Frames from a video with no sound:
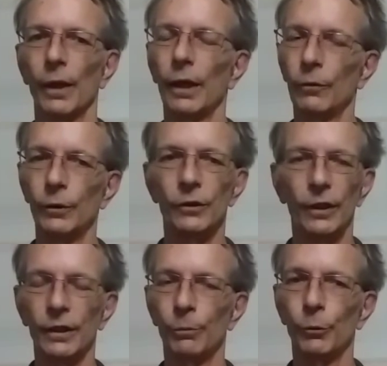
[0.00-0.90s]
and it would
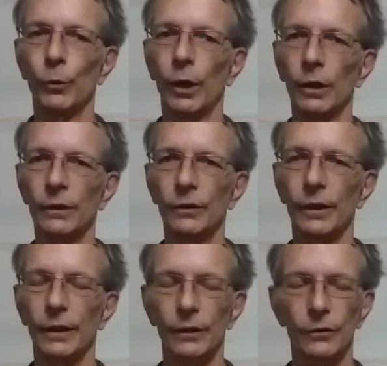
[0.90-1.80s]
take up a wall of
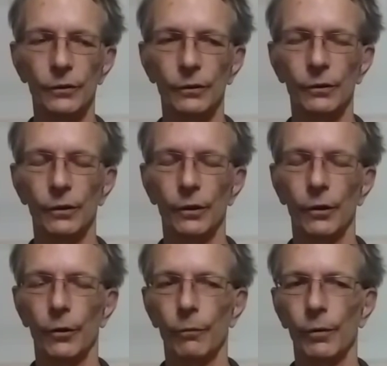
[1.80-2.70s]
text.
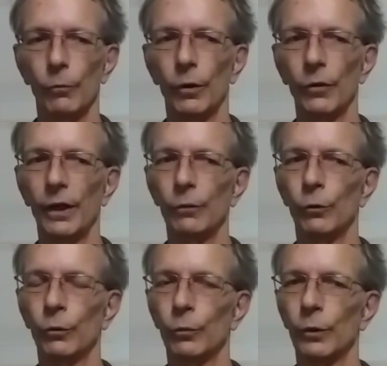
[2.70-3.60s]
Well, that
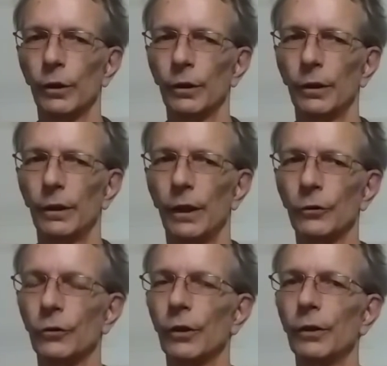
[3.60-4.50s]
won't work. I'll
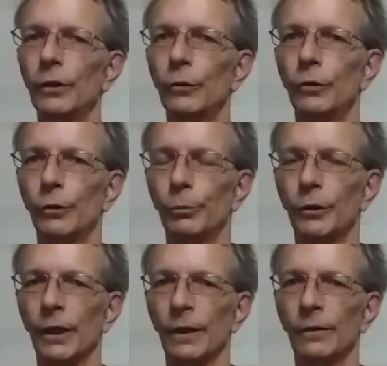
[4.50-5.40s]
start a YouTube
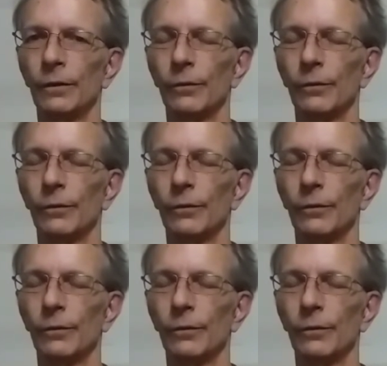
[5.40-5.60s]
channel.